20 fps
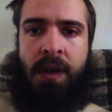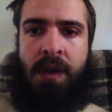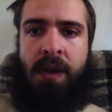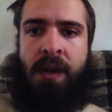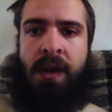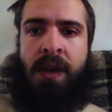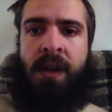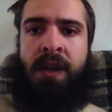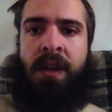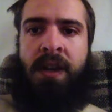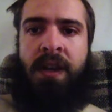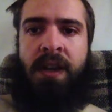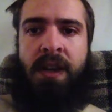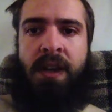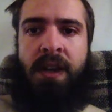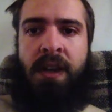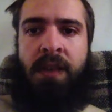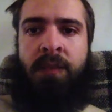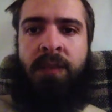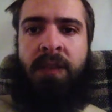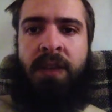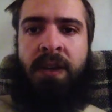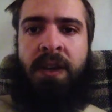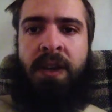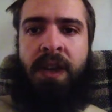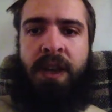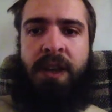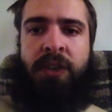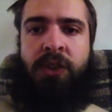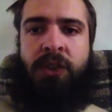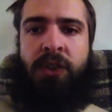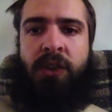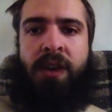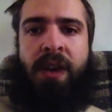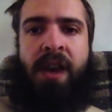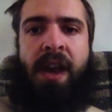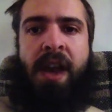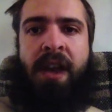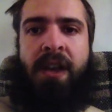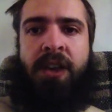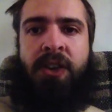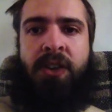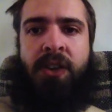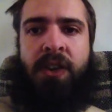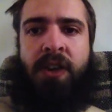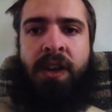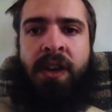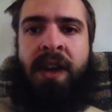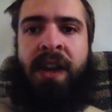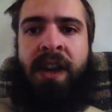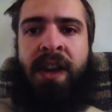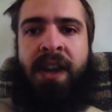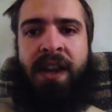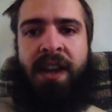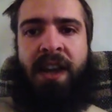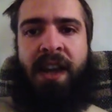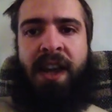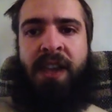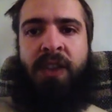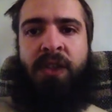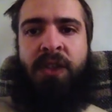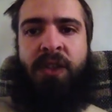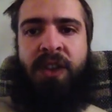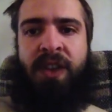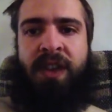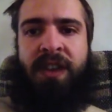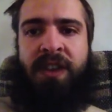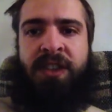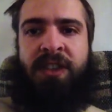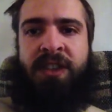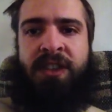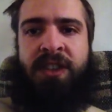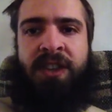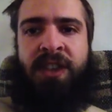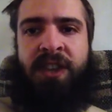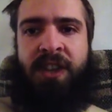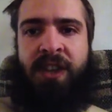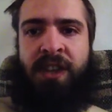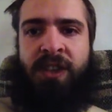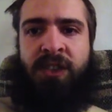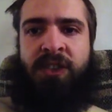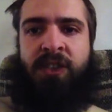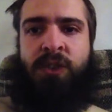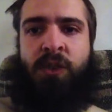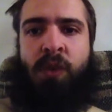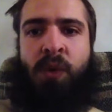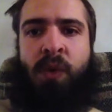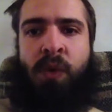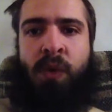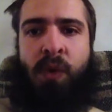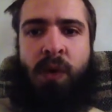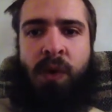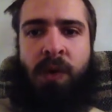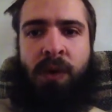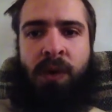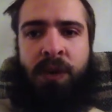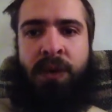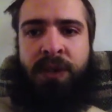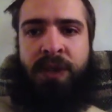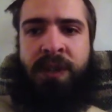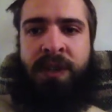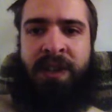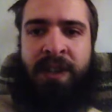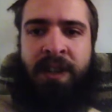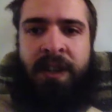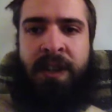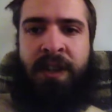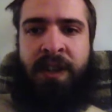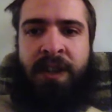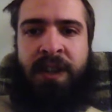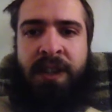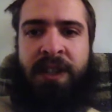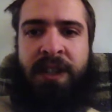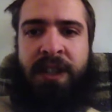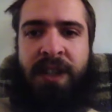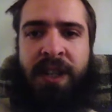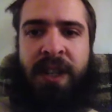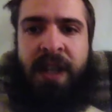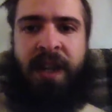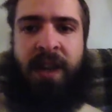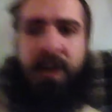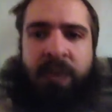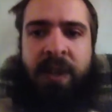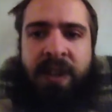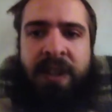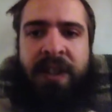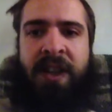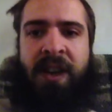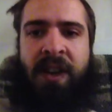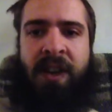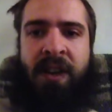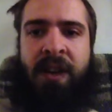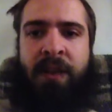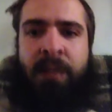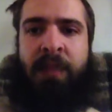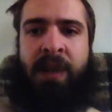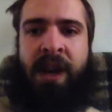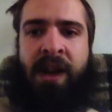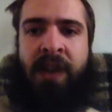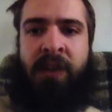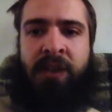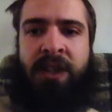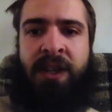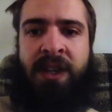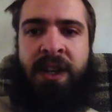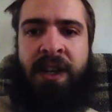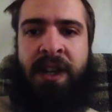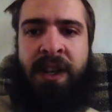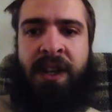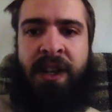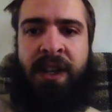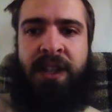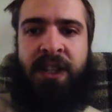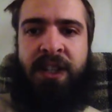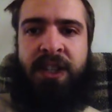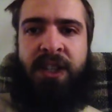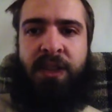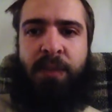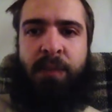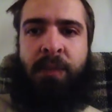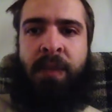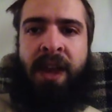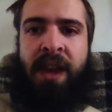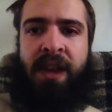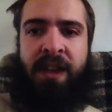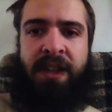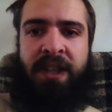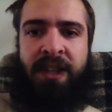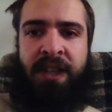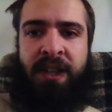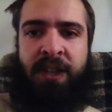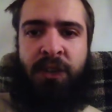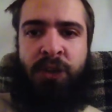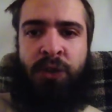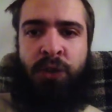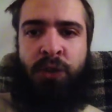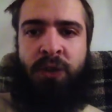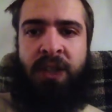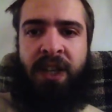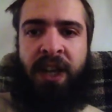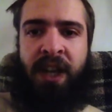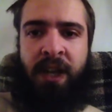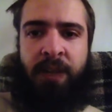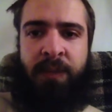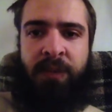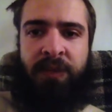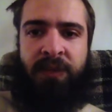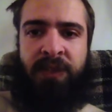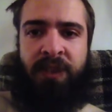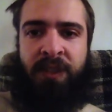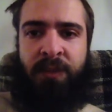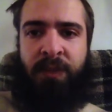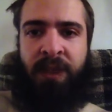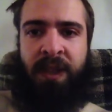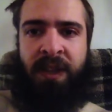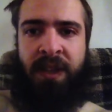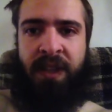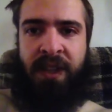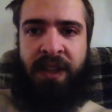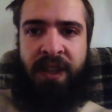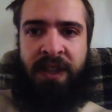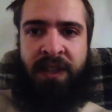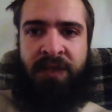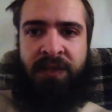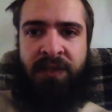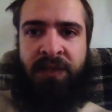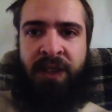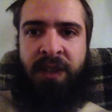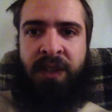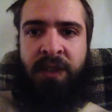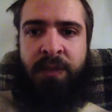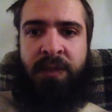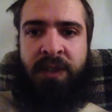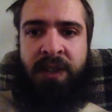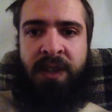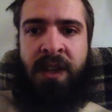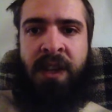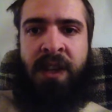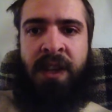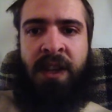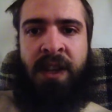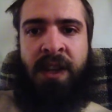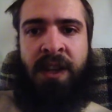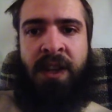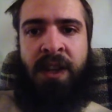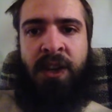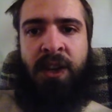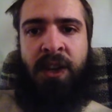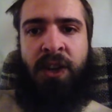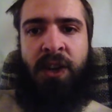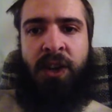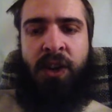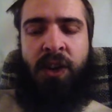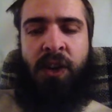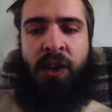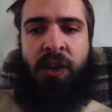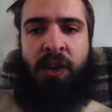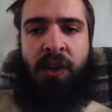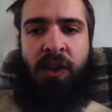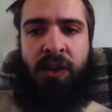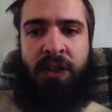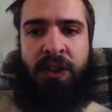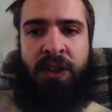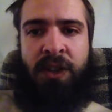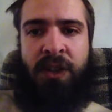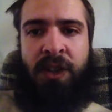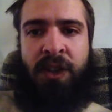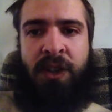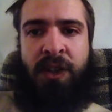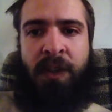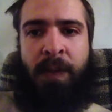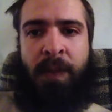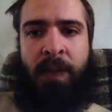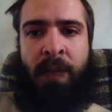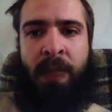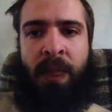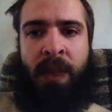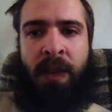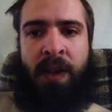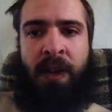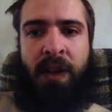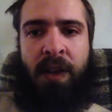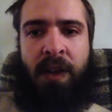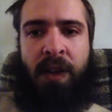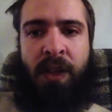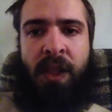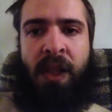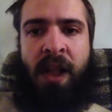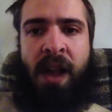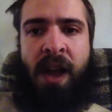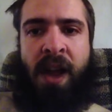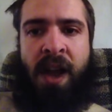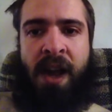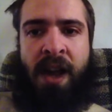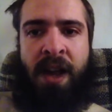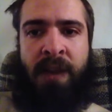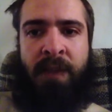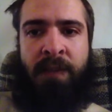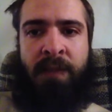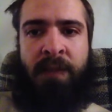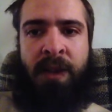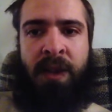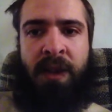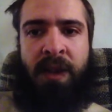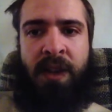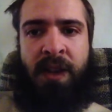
I am the nature hacker, and this is your world. Today I want to talk about cement and a new type of cement that I developed called lime